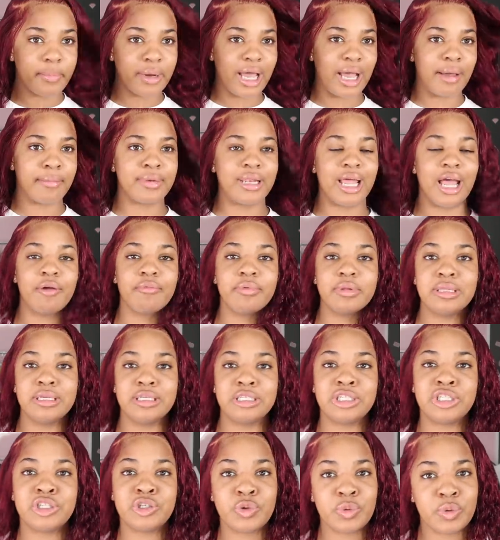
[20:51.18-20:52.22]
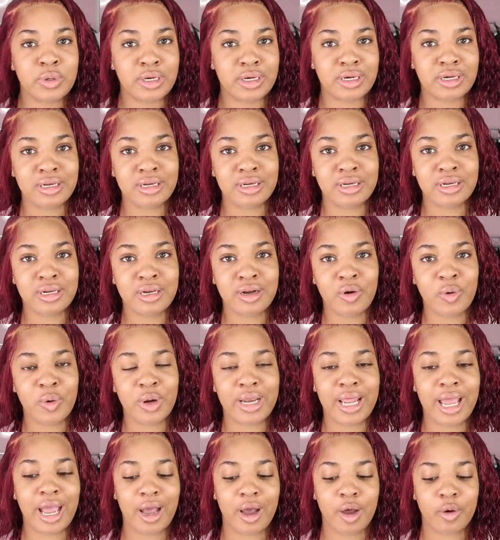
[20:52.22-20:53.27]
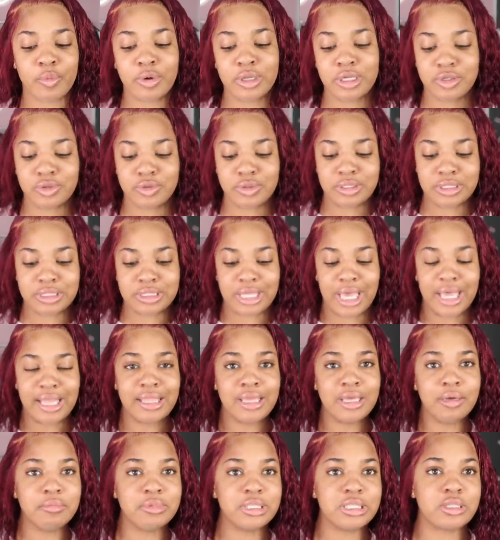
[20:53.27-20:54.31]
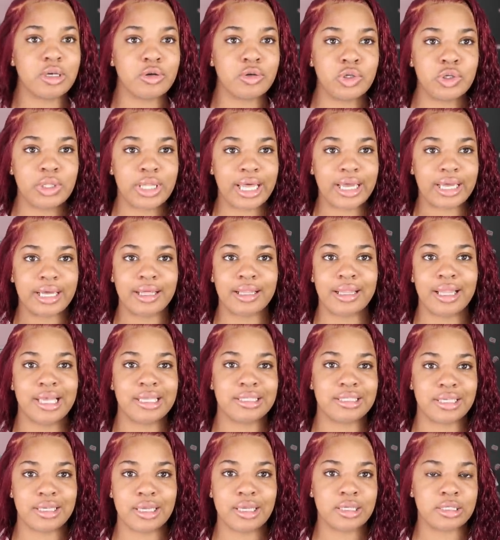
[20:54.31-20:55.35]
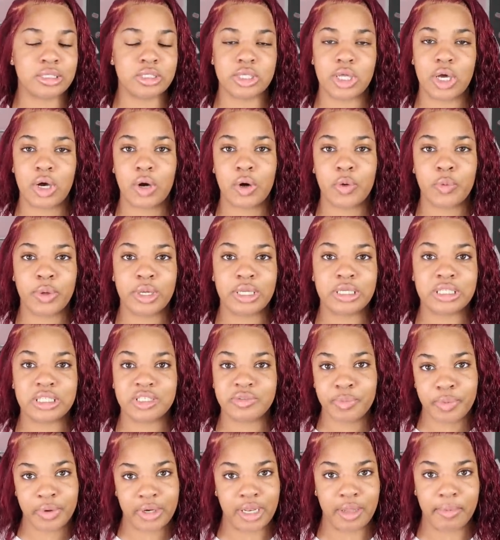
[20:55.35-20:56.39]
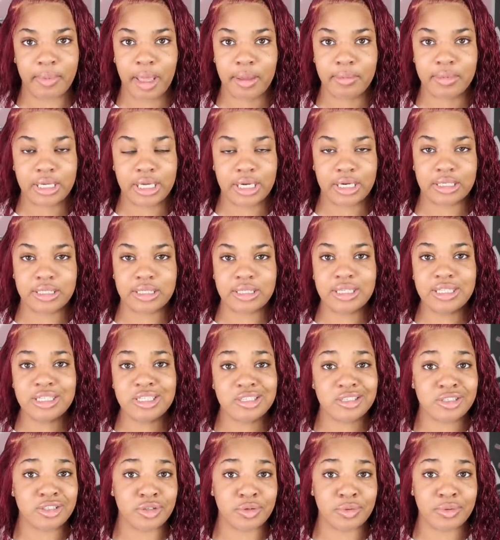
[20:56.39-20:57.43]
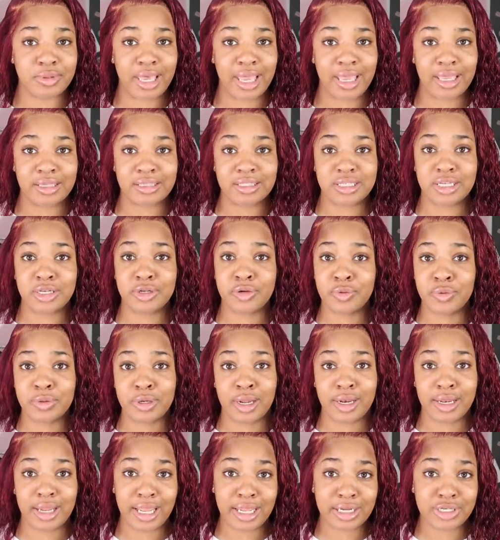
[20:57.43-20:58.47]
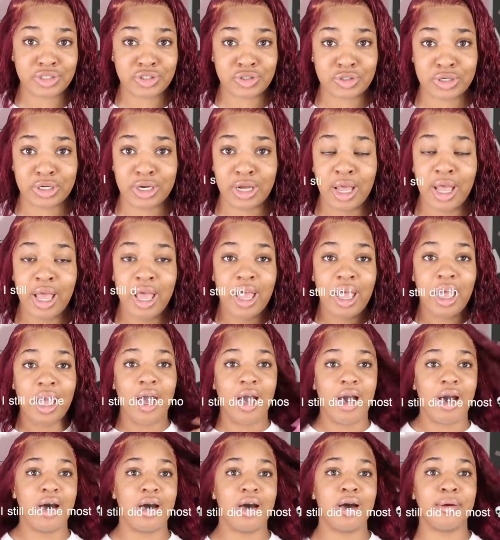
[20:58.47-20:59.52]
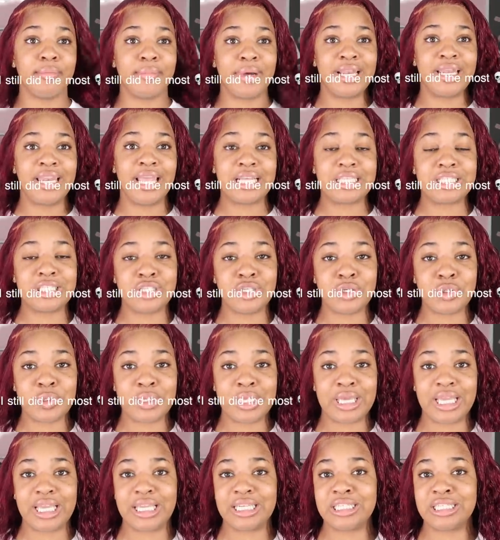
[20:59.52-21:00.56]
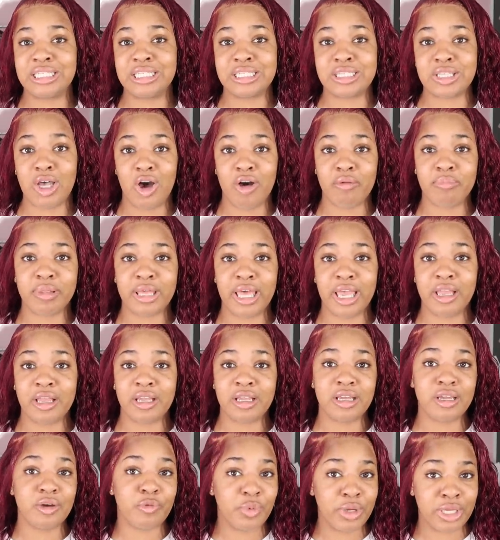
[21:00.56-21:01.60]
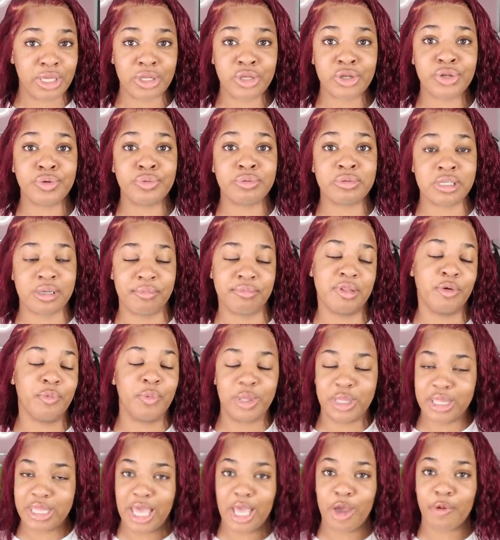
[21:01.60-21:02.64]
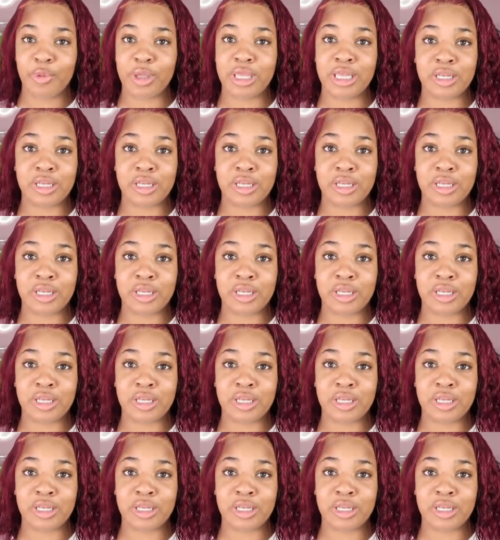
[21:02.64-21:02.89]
But I'm not really sure on how I want to do this. I think I'm just going to do like a classic install with just pretty baby hairs. Let's just do that instead of doing all the extra. My next unit is just all black. We can do something with that. We